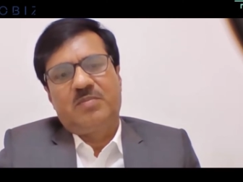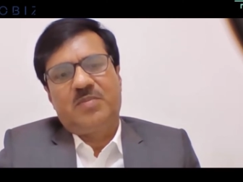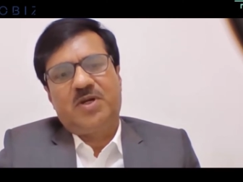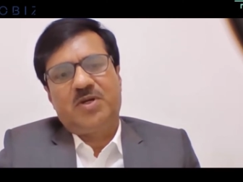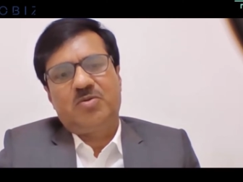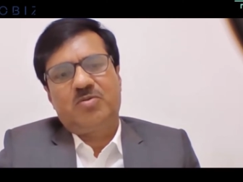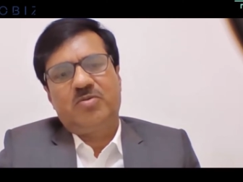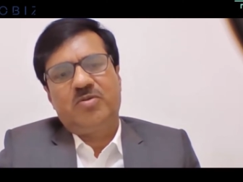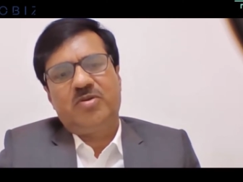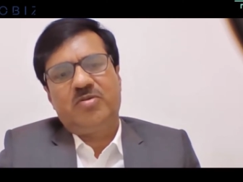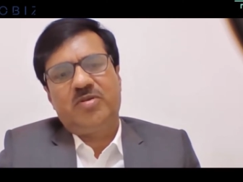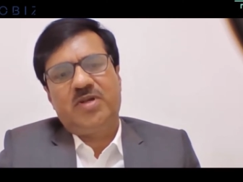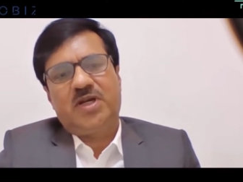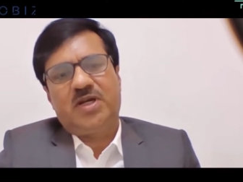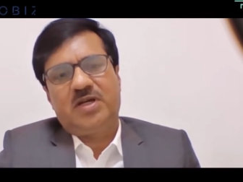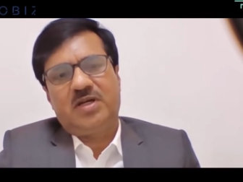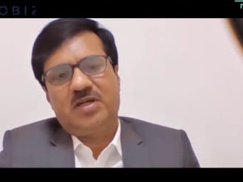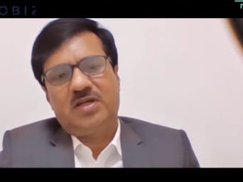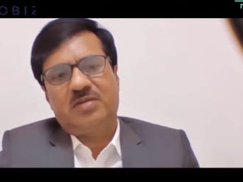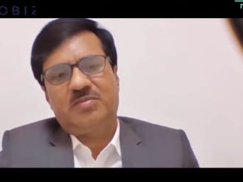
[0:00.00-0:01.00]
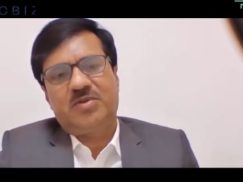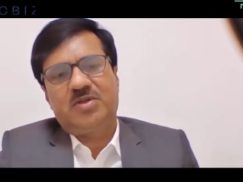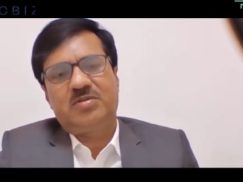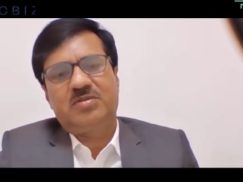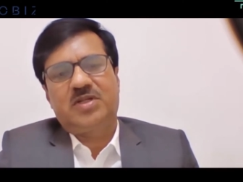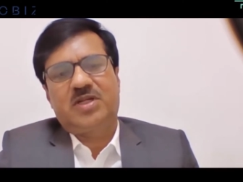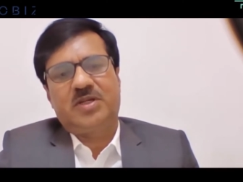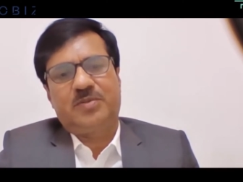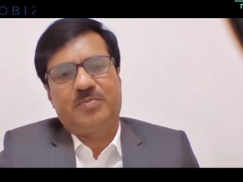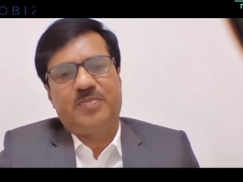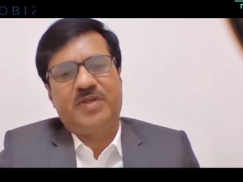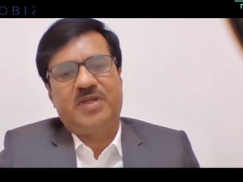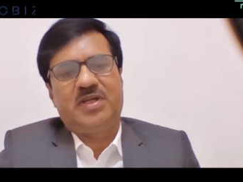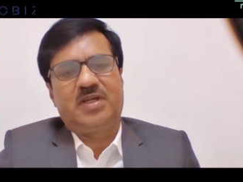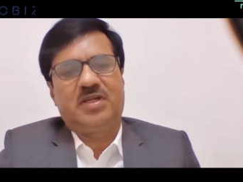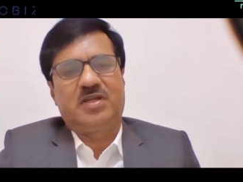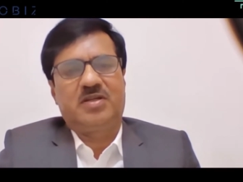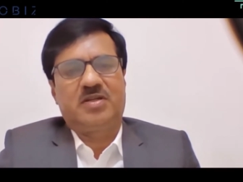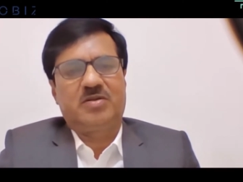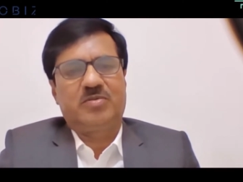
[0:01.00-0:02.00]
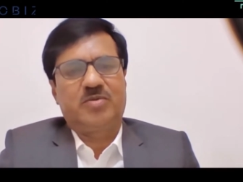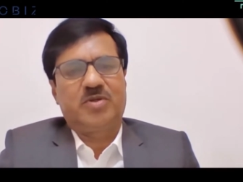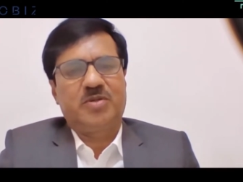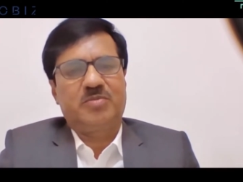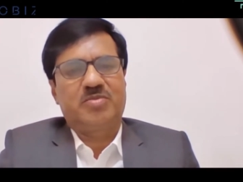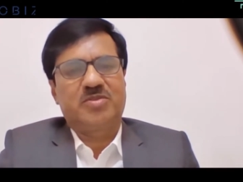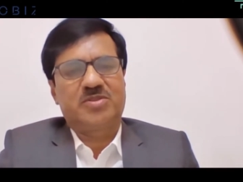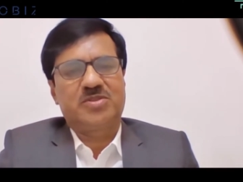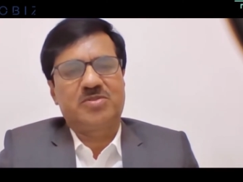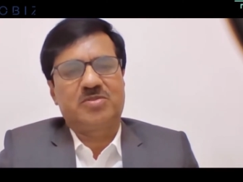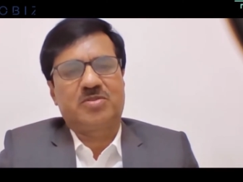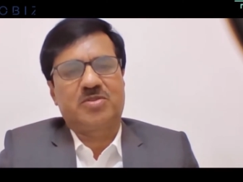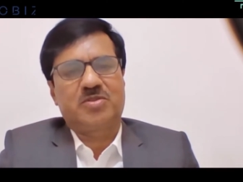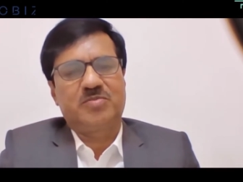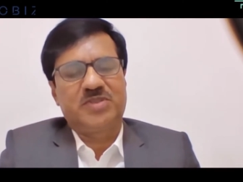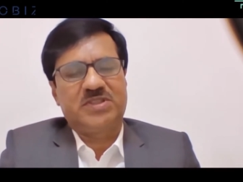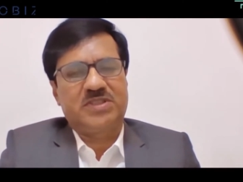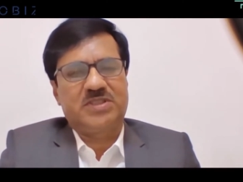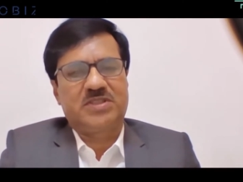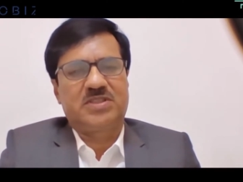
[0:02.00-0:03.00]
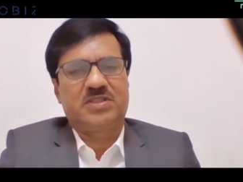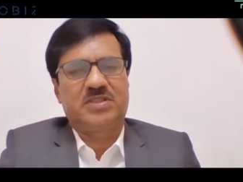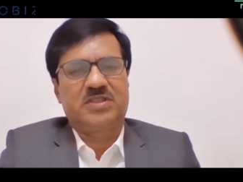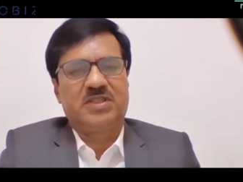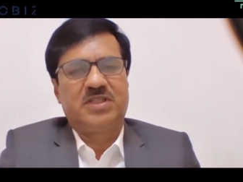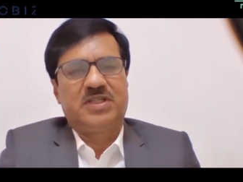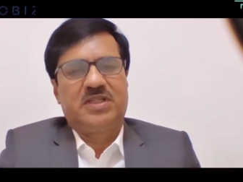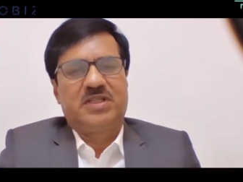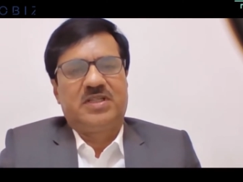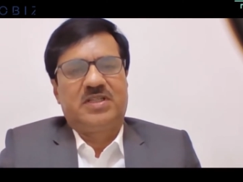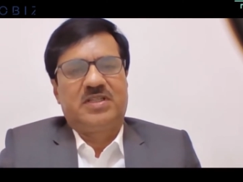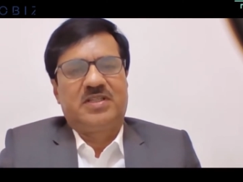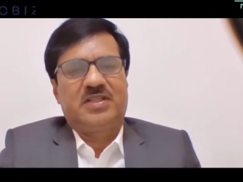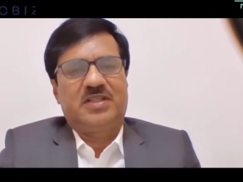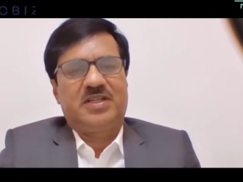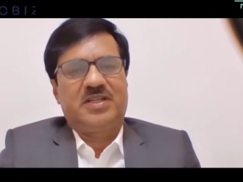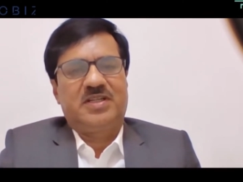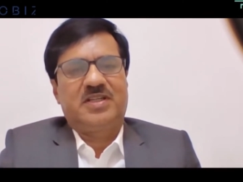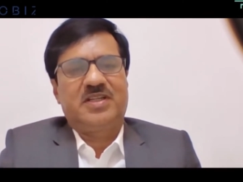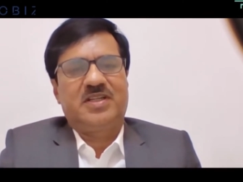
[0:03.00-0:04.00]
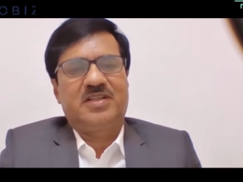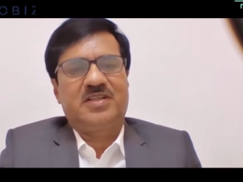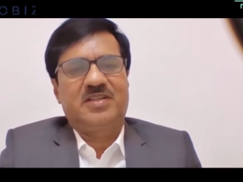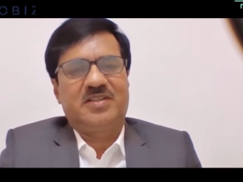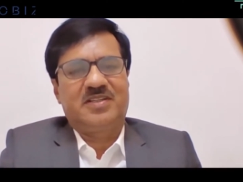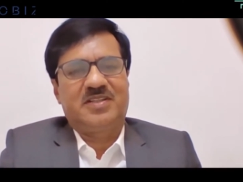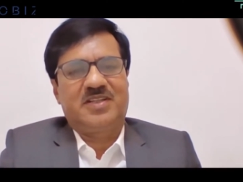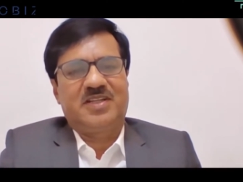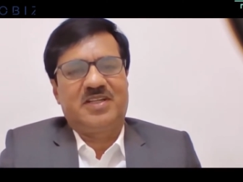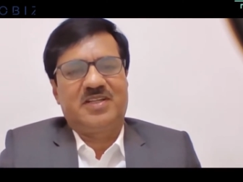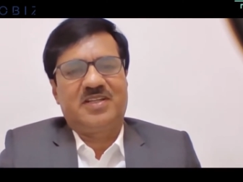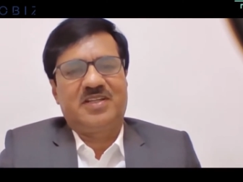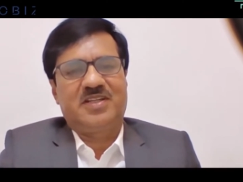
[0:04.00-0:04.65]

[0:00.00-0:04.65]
But when we heard about RPA, robotic process automation, that can